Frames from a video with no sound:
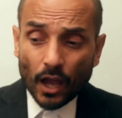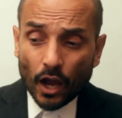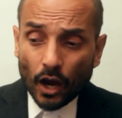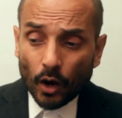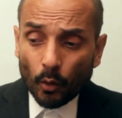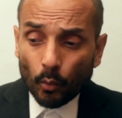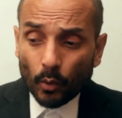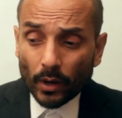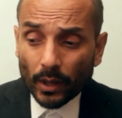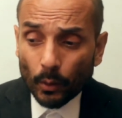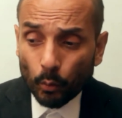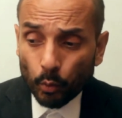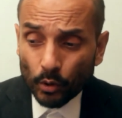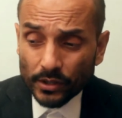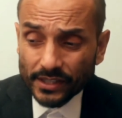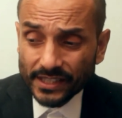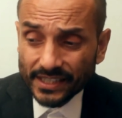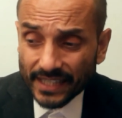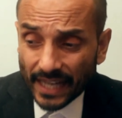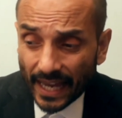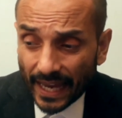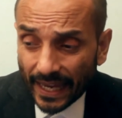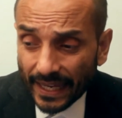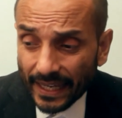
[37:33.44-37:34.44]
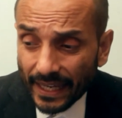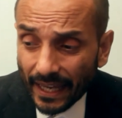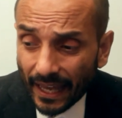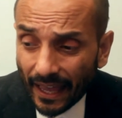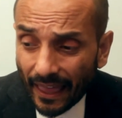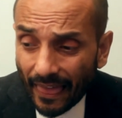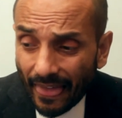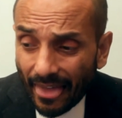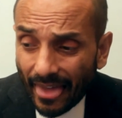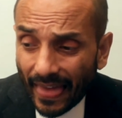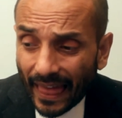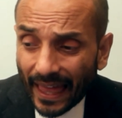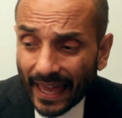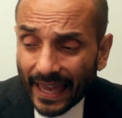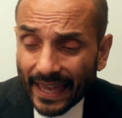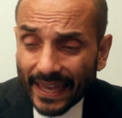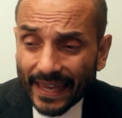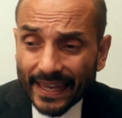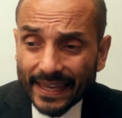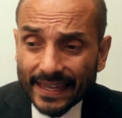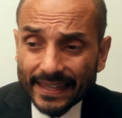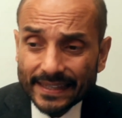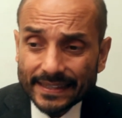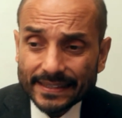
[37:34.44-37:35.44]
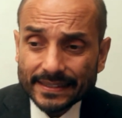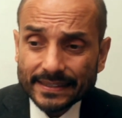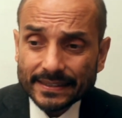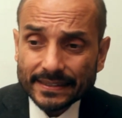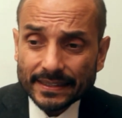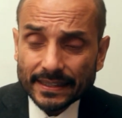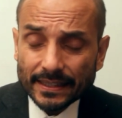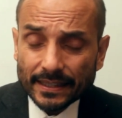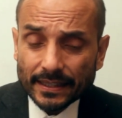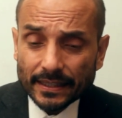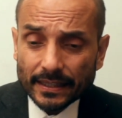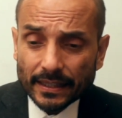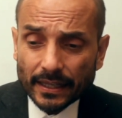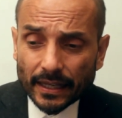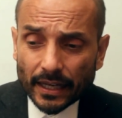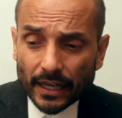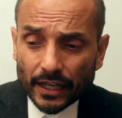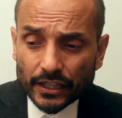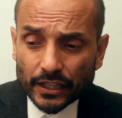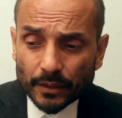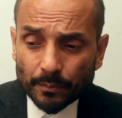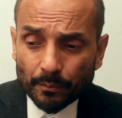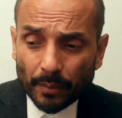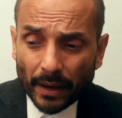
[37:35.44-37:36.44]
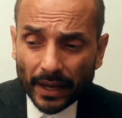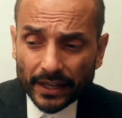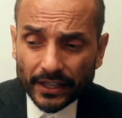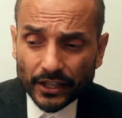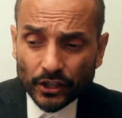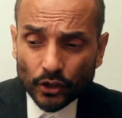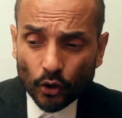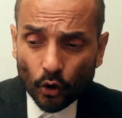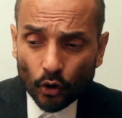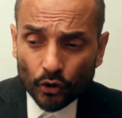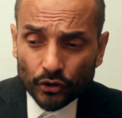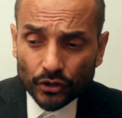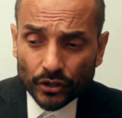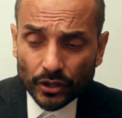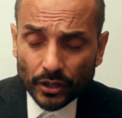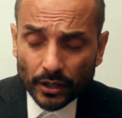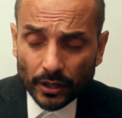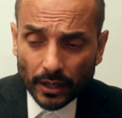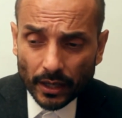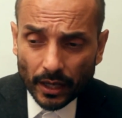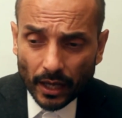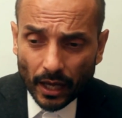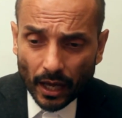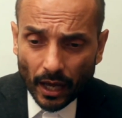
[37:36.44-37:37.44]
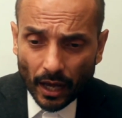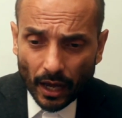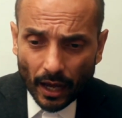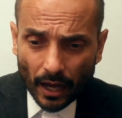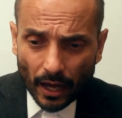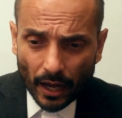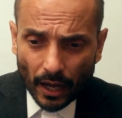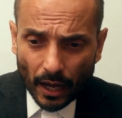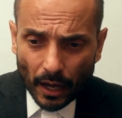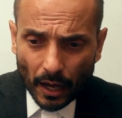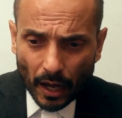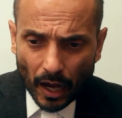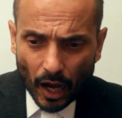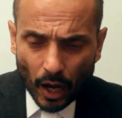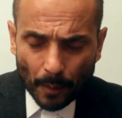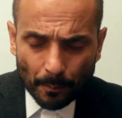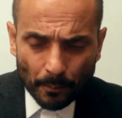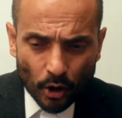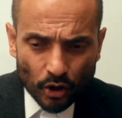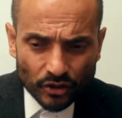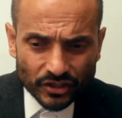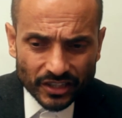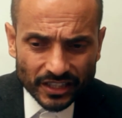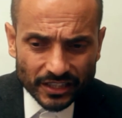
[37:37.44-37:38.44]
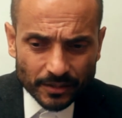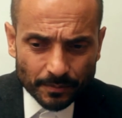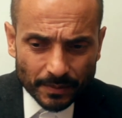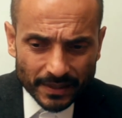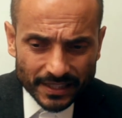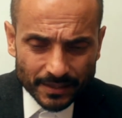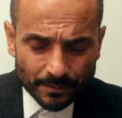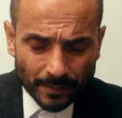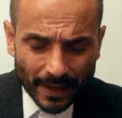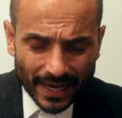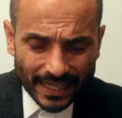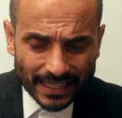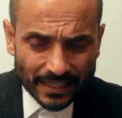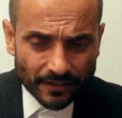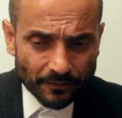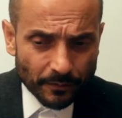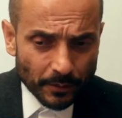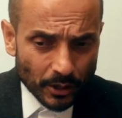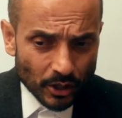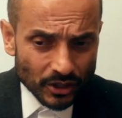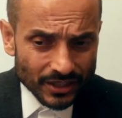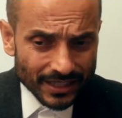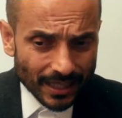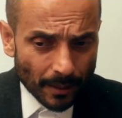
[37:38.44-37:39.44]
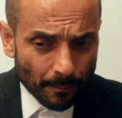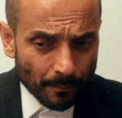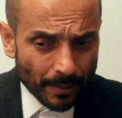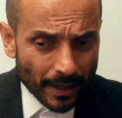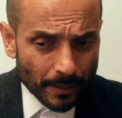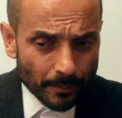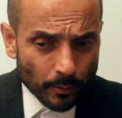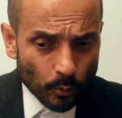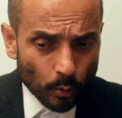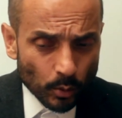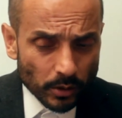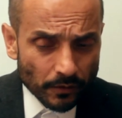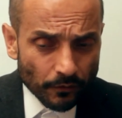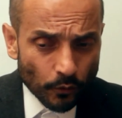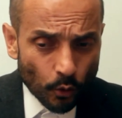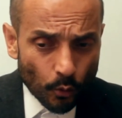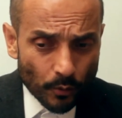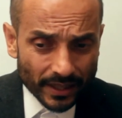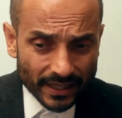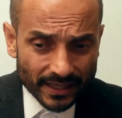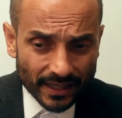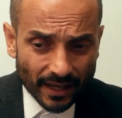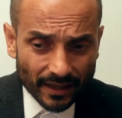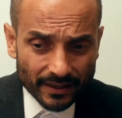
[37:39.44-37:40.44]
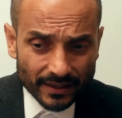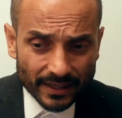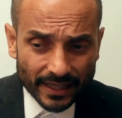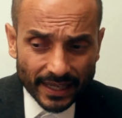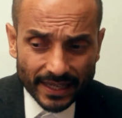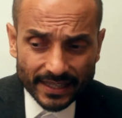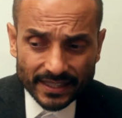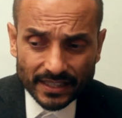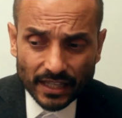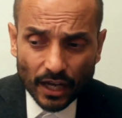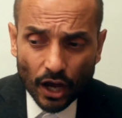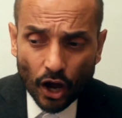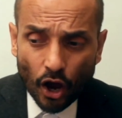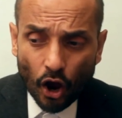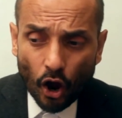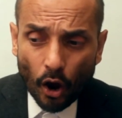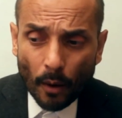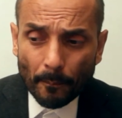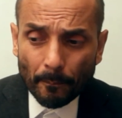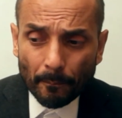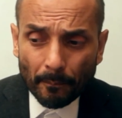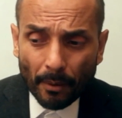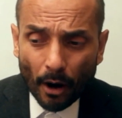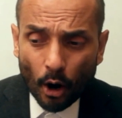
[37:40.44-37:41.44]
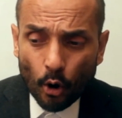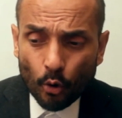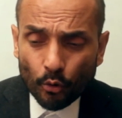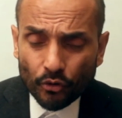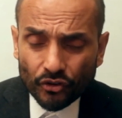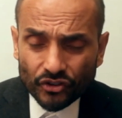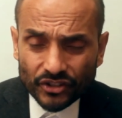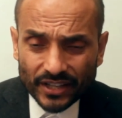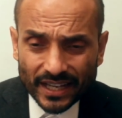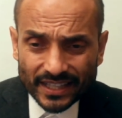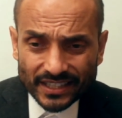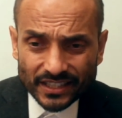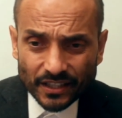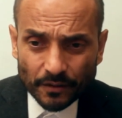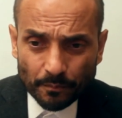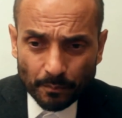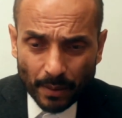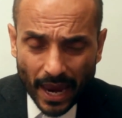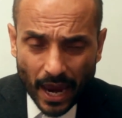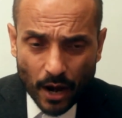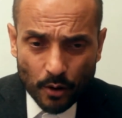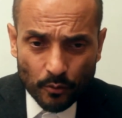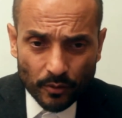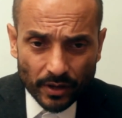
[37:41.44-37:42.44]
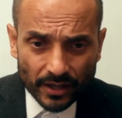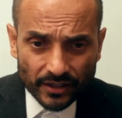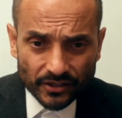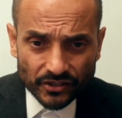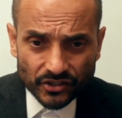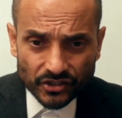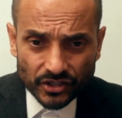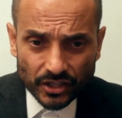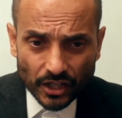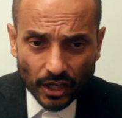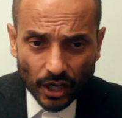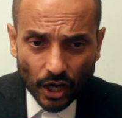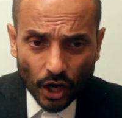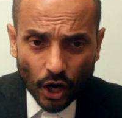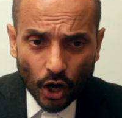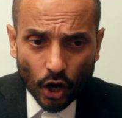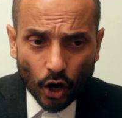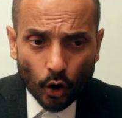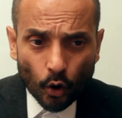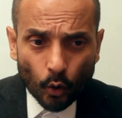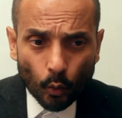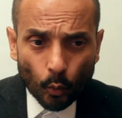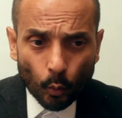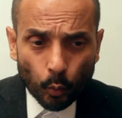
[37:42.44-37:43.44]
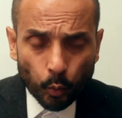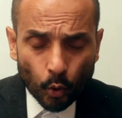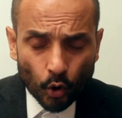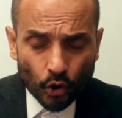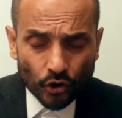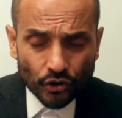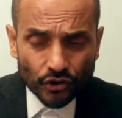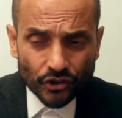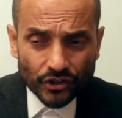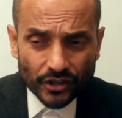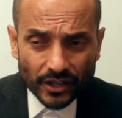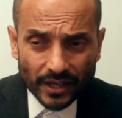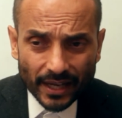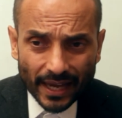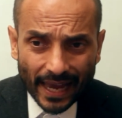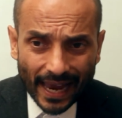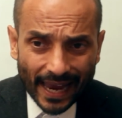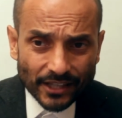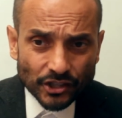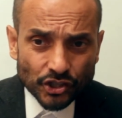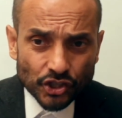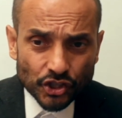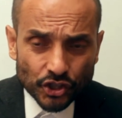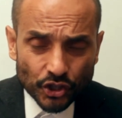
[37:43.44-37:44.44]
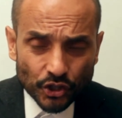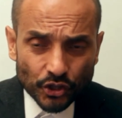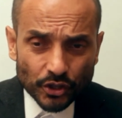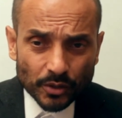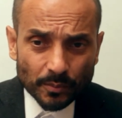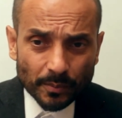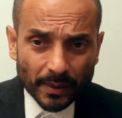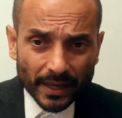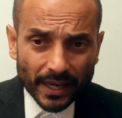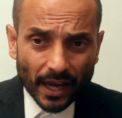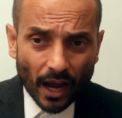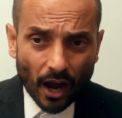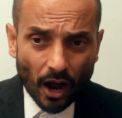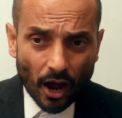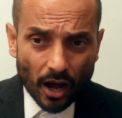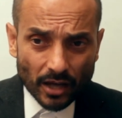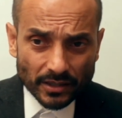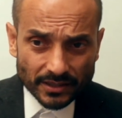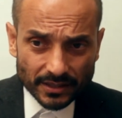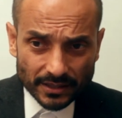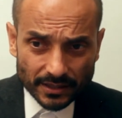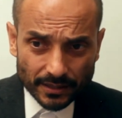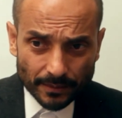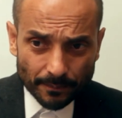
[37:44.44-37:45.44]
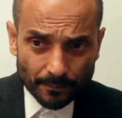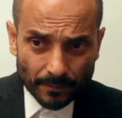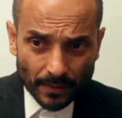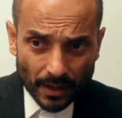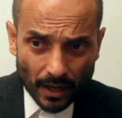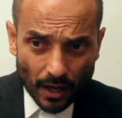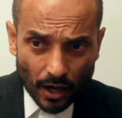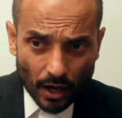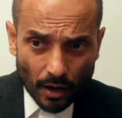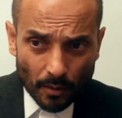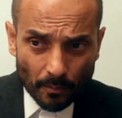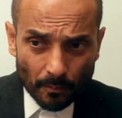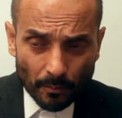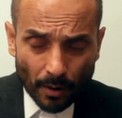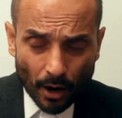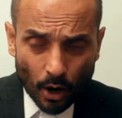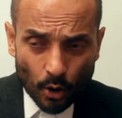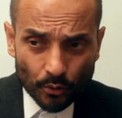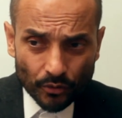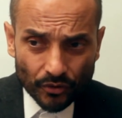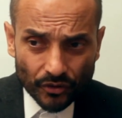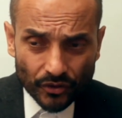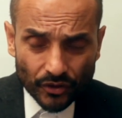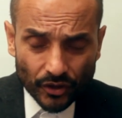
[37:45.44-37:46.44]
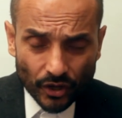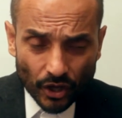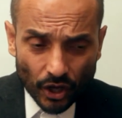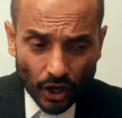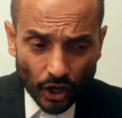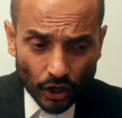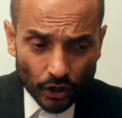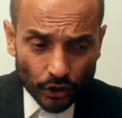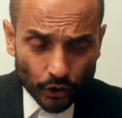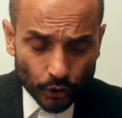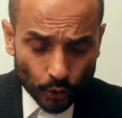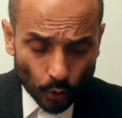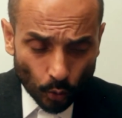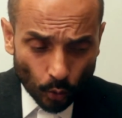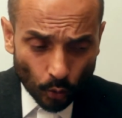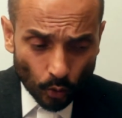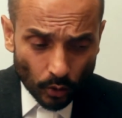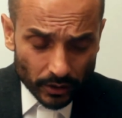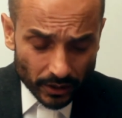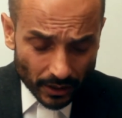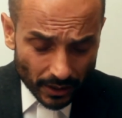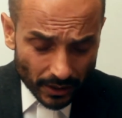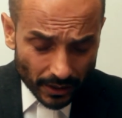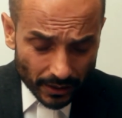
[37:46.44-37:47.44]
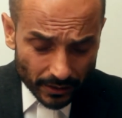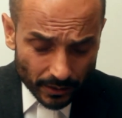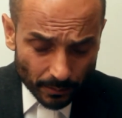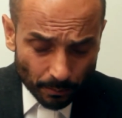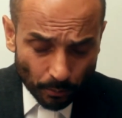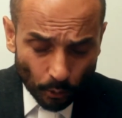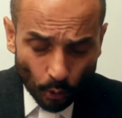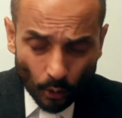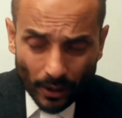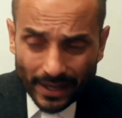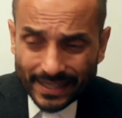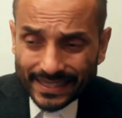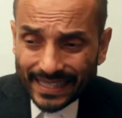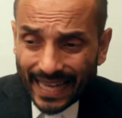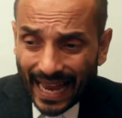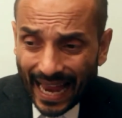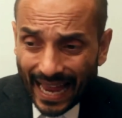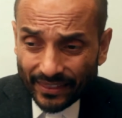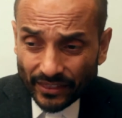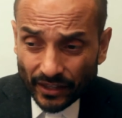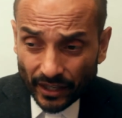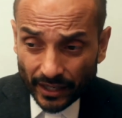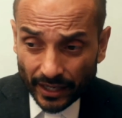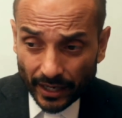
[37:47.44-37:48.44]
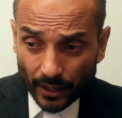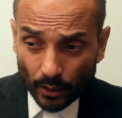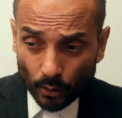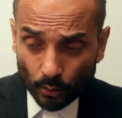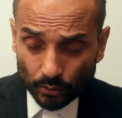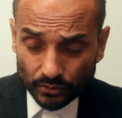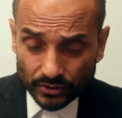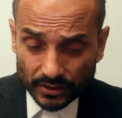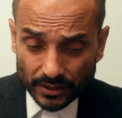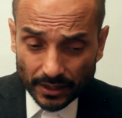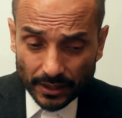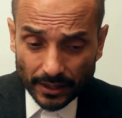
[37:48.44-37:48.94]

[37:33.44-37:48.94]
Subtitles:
What I would say is, depending on a person's perspective, because some people will have already done this, both sets of parents would and should be asked, both the boys and the girls,